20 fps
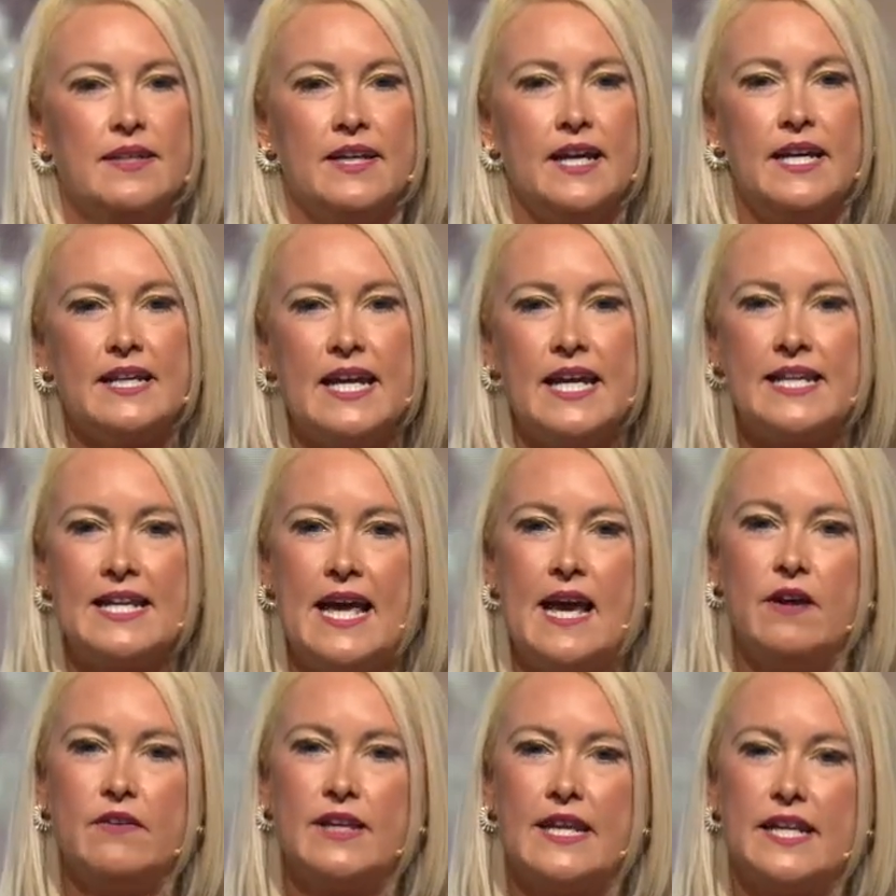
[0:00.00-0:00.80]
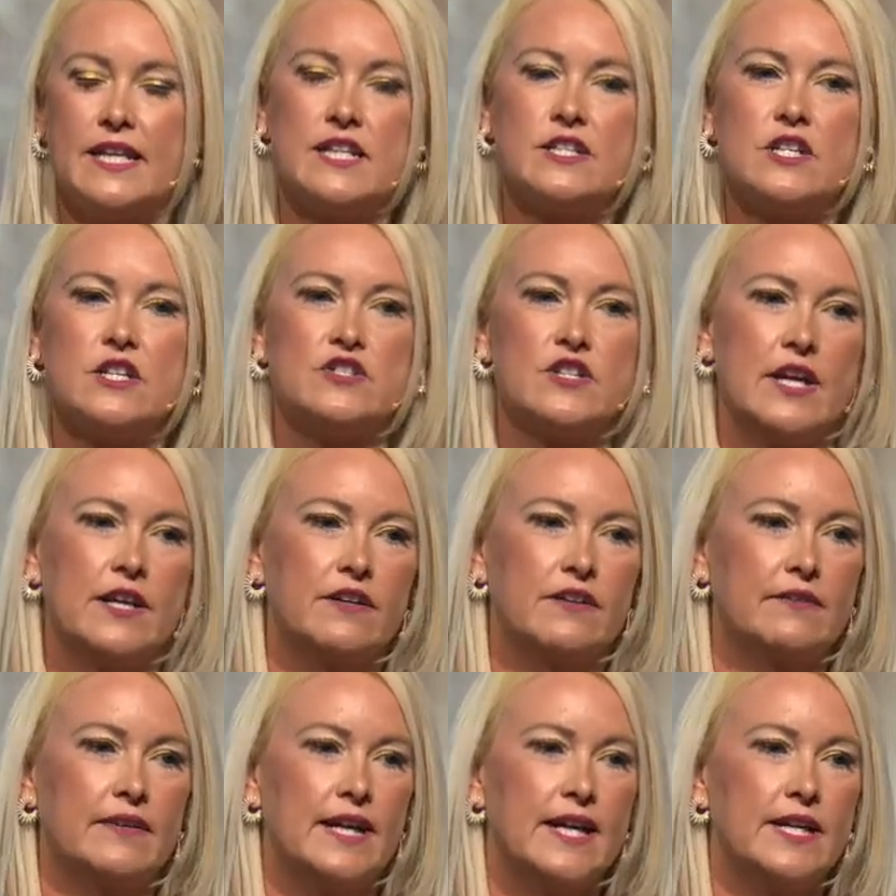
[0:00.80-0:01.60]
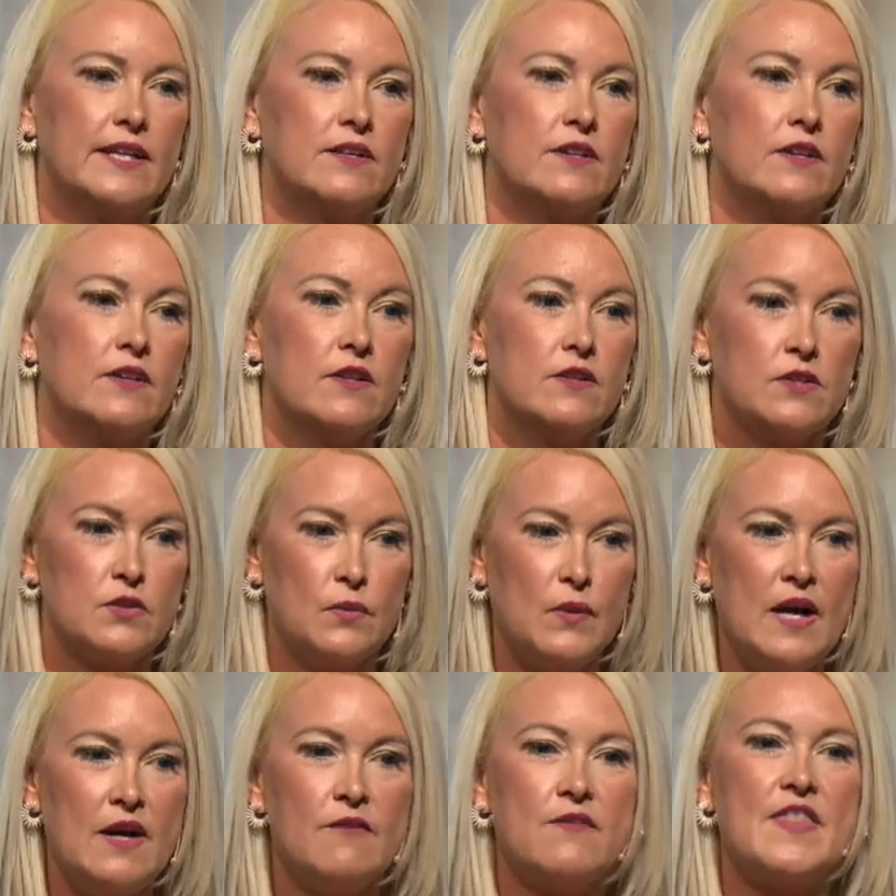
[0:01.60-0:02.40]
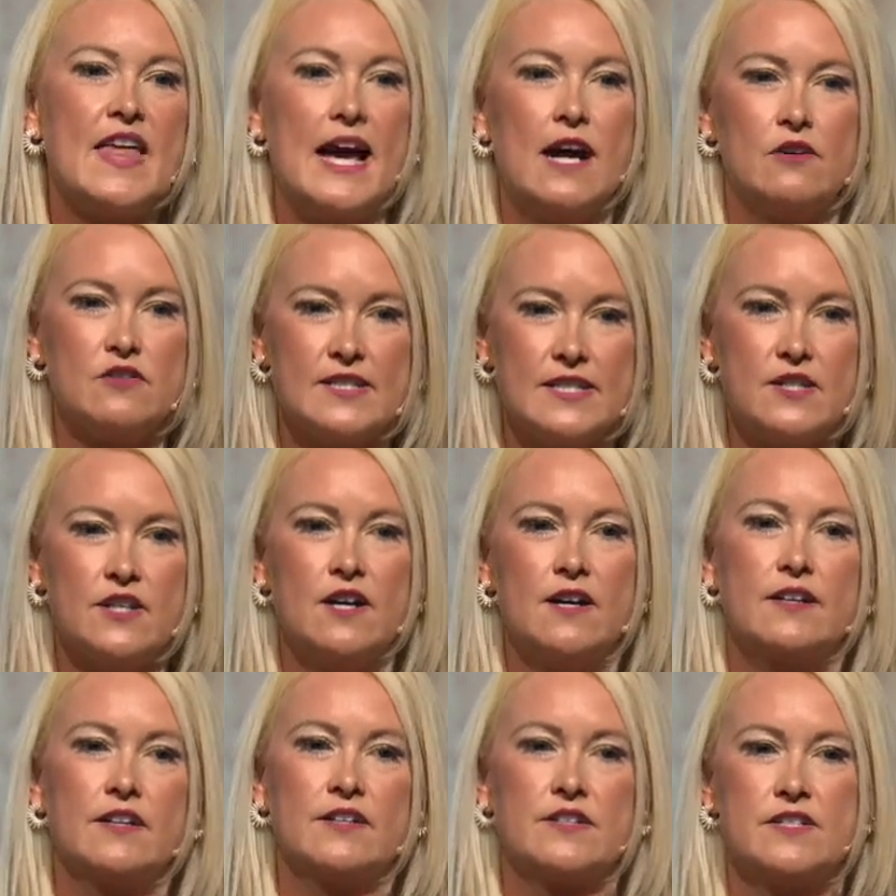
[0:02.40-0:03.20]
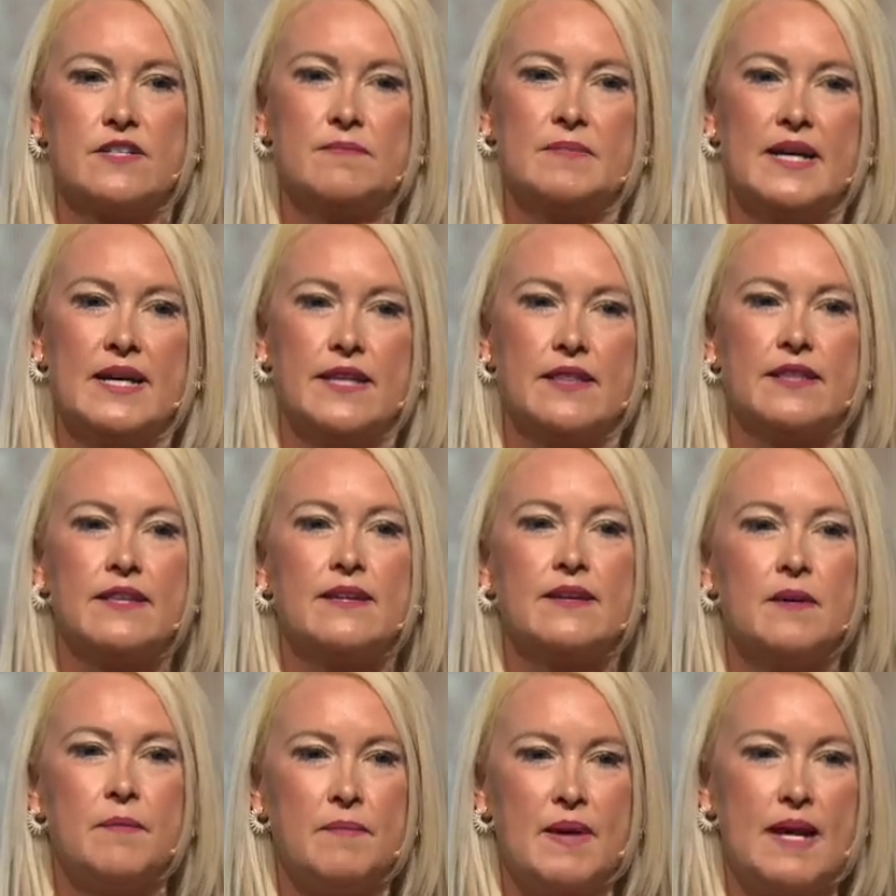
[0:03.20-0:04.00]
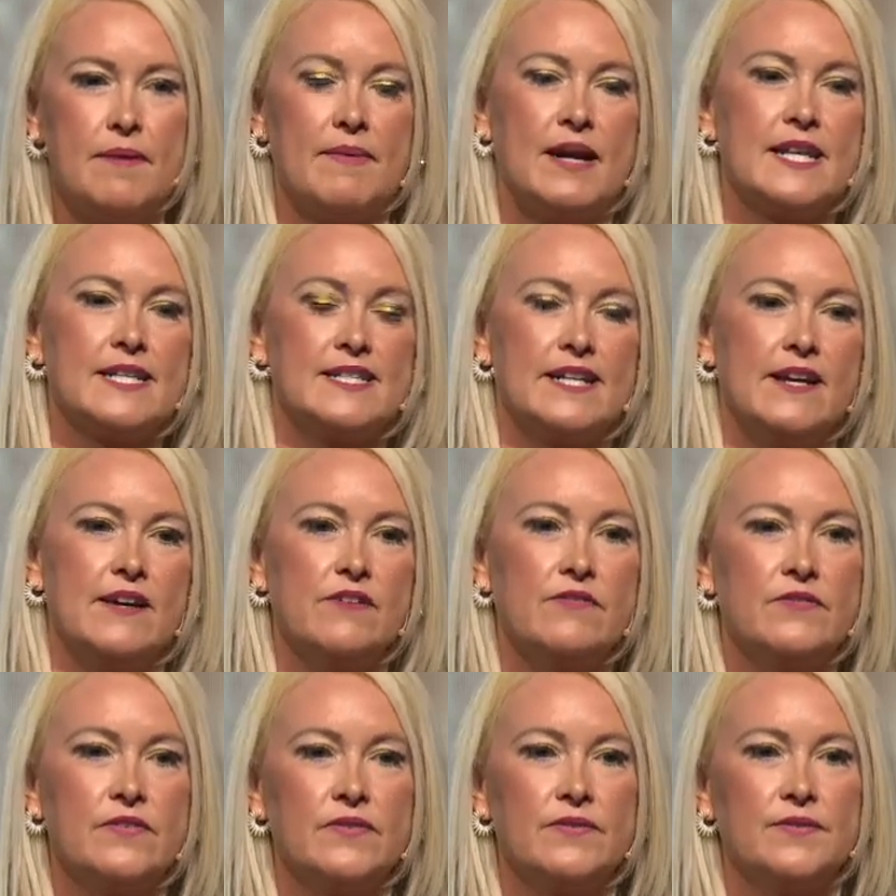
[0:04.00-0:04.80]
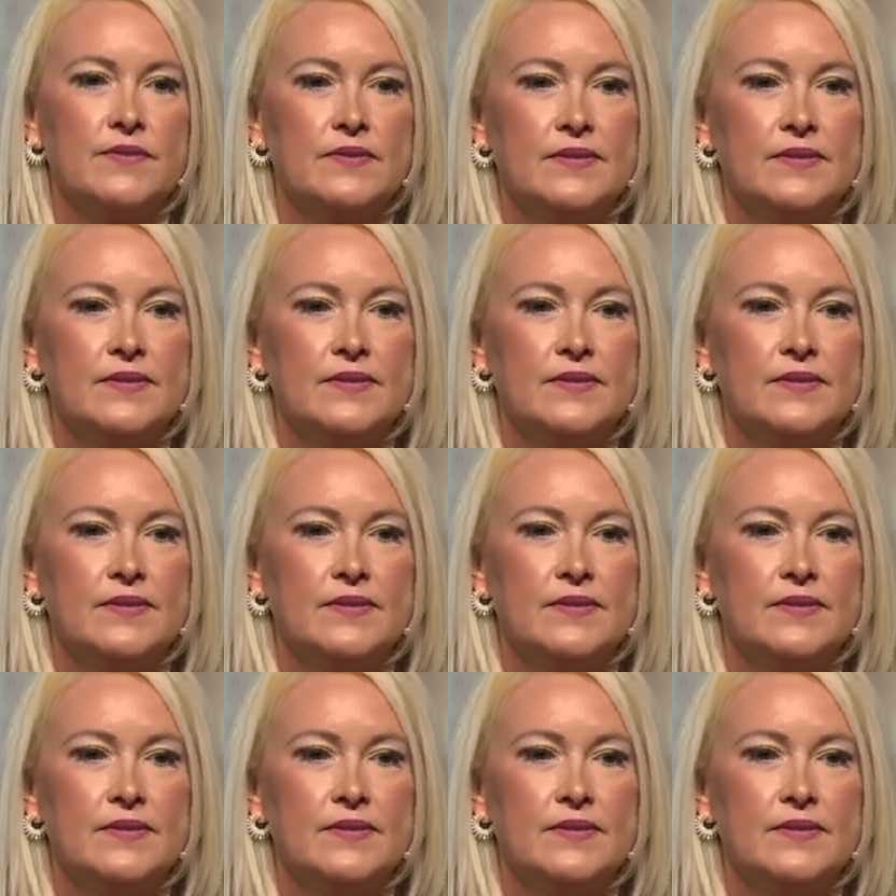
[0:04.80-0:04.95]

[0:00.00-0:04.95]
And I now needed to generate $12,000 a month by myself.